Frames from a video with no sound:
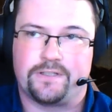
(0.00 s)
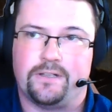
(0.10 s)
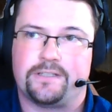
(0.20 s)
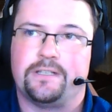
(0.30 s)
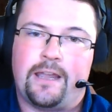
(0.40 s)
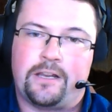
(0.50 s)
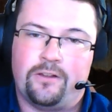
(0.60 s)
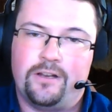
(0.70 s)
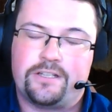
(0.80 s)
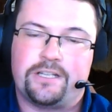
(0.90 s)
loss.
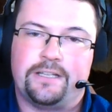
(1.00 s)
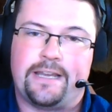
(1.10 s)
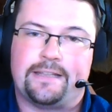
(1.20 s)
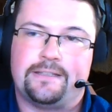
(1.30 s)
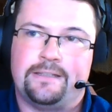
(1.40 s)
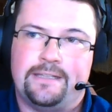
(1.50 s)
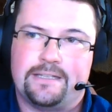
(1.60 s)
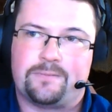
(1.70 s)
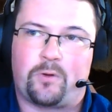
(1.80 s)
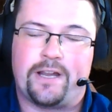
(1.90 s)
Acknowledging that
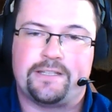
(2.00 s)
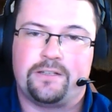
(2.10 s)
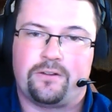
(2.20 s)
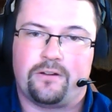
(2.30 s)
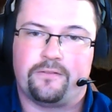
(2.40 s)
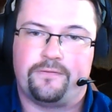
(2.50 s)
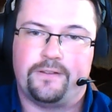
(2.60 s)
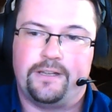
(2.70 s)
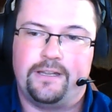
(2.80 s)
this pricing curve